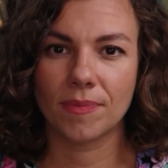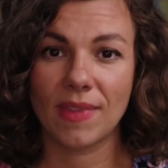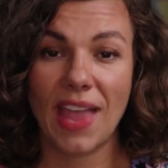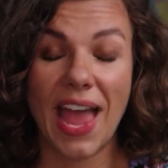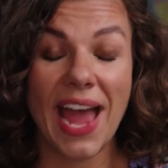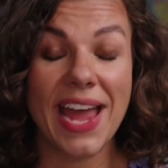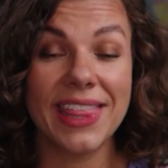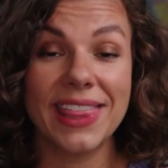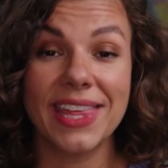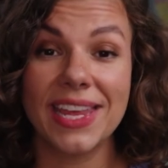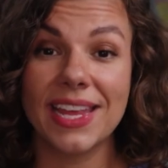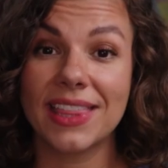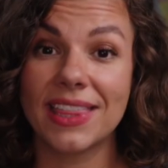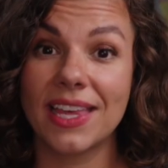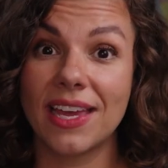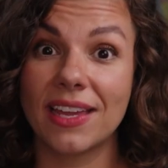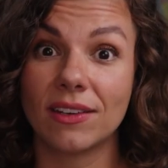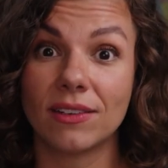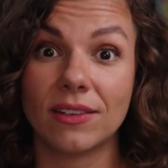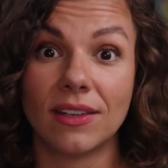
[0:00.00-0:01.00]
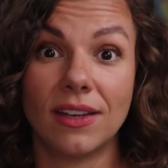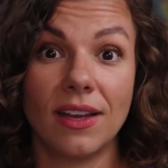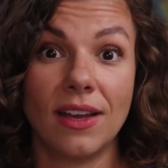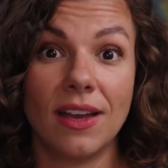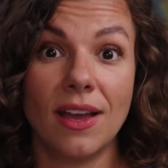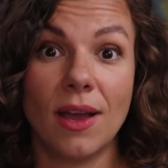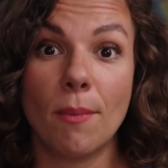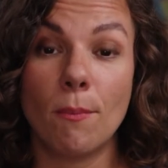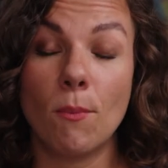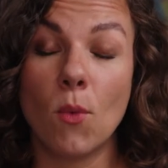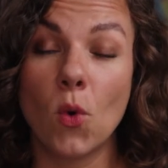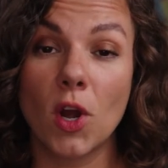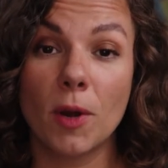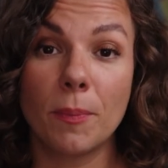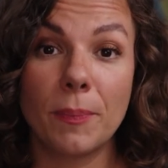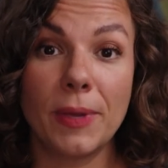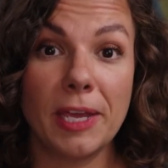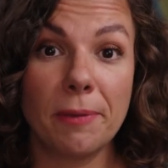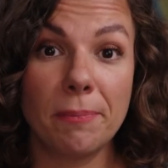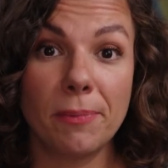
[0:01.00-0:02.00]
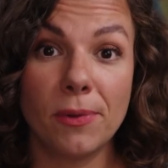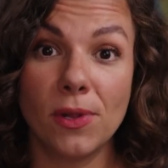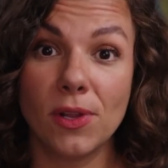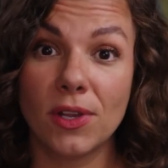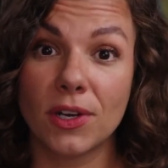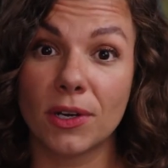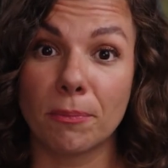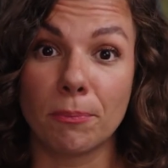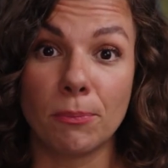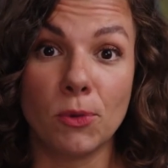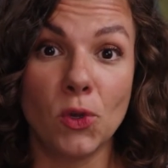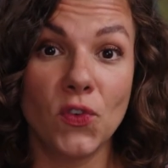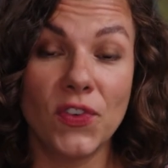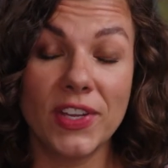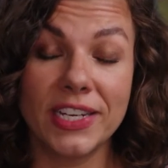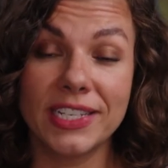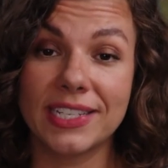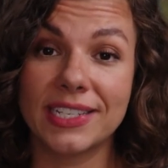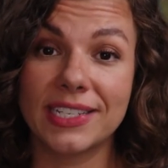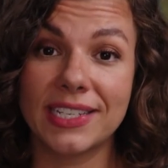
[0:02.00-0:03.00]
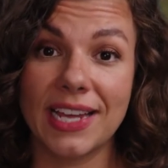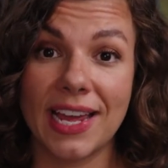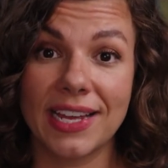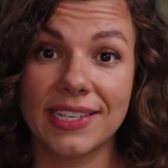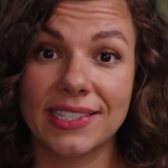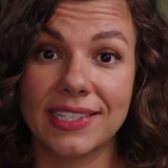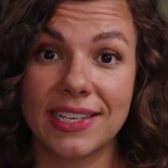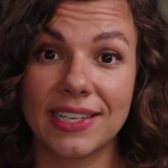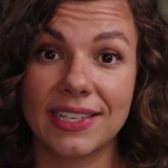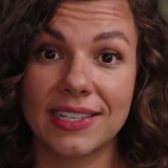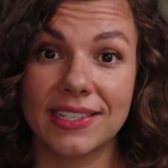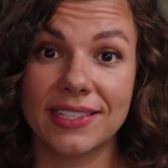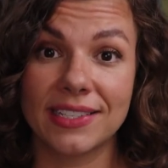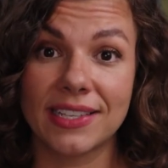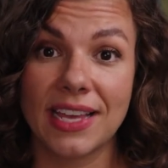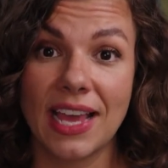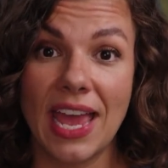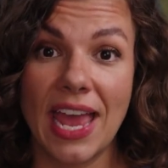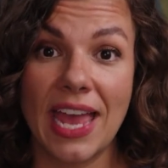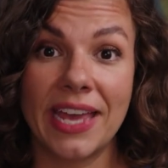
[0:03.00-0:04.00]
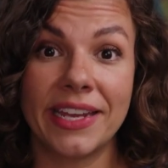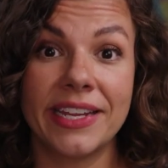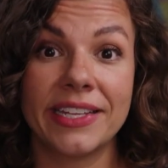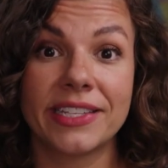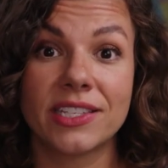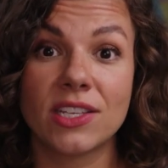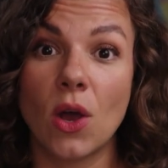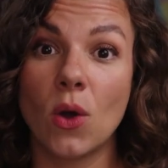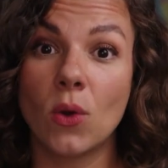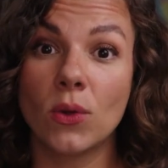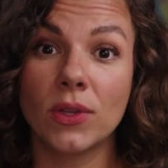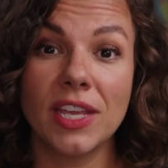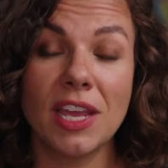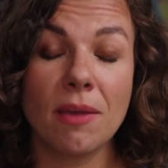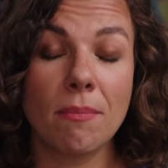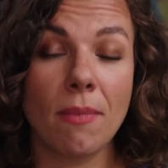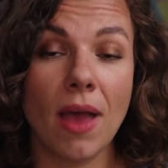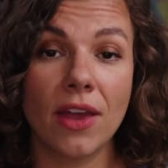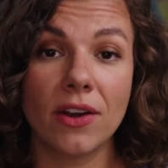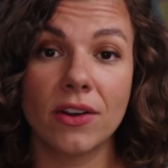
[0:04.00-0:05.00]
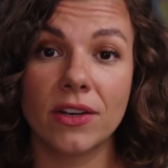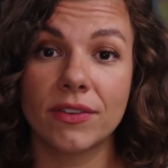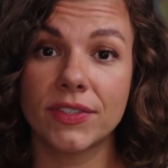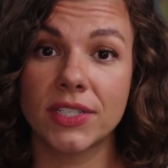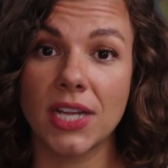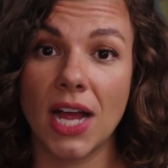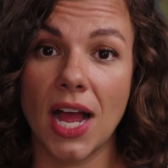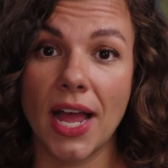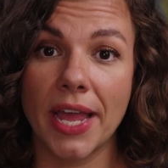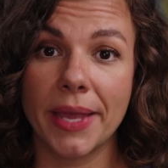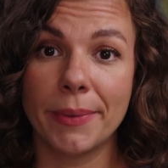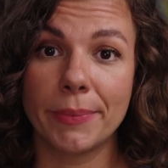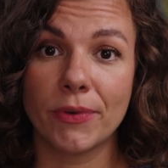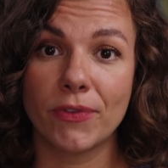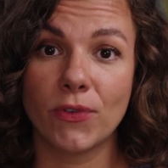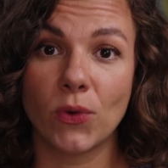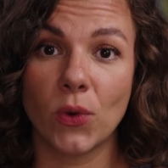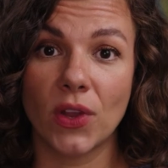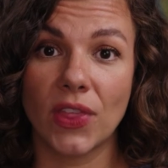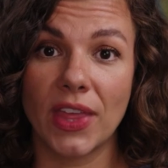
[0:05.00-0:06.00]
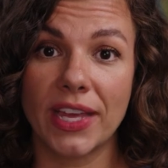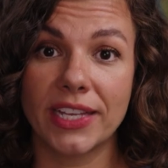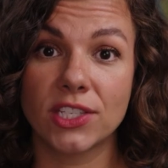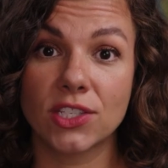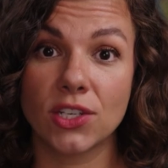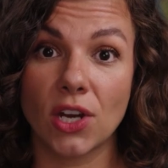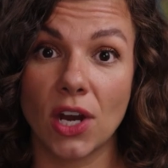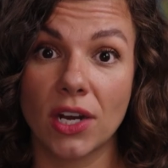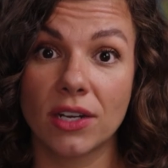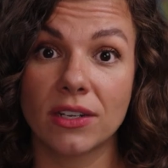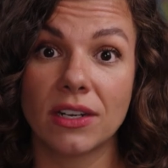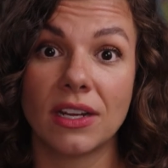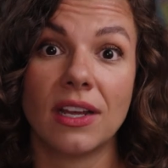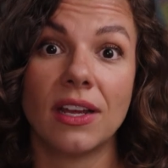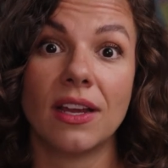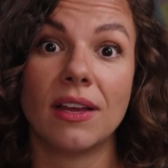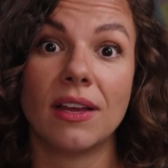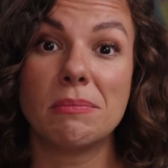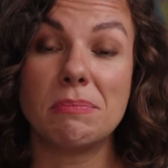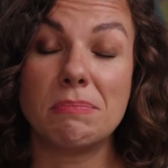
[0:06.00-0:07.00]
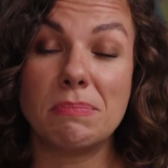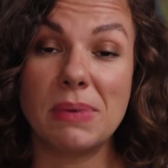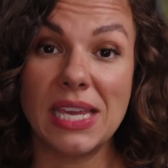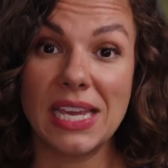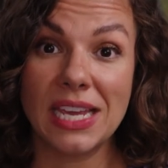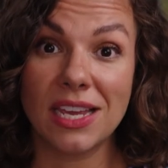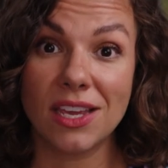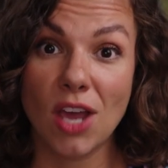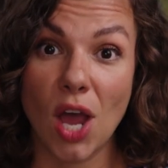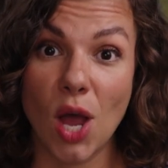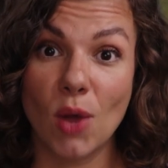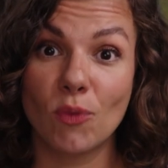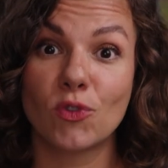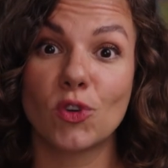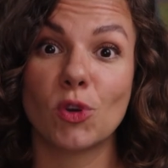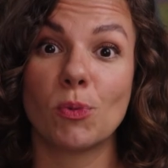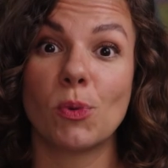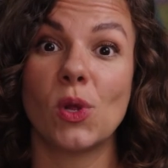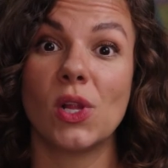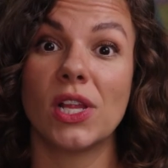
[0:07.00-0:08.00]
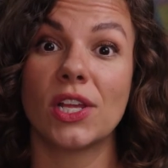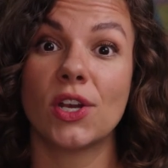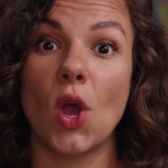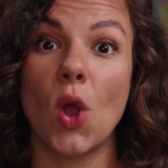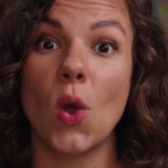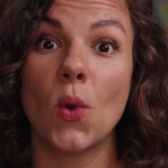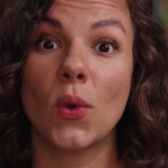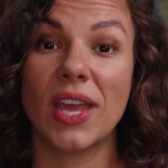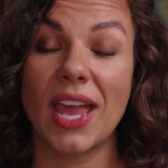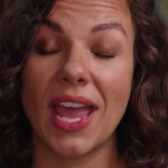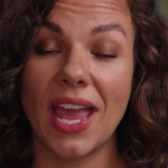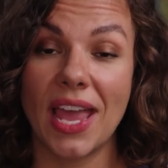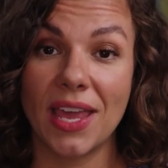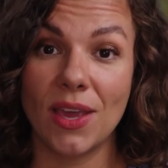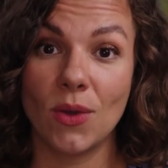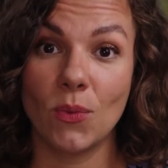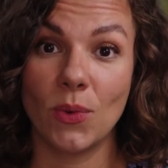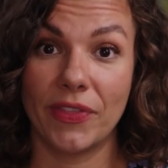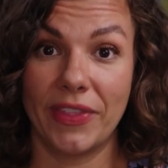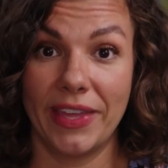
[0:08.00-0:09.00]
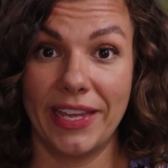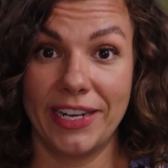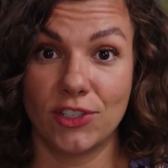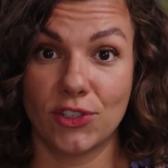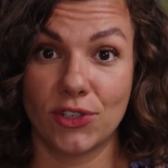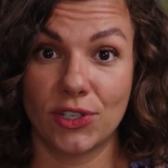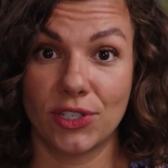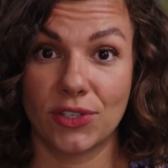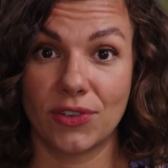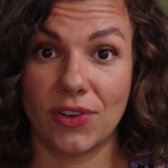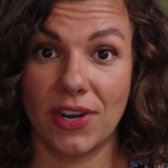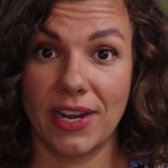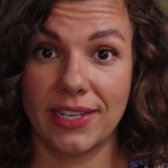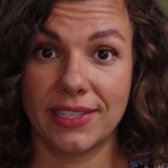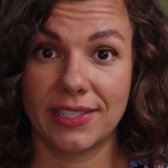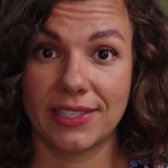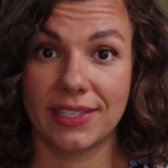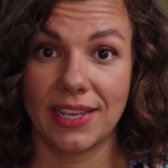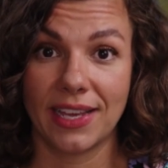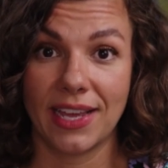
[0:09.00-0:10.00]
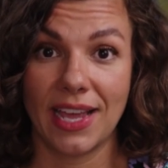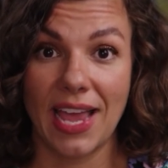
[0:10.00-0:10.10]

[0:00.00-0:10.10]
I think that more people are moving to Texas and it's only a matter of time before they start being comfortable and okay with the interest rates.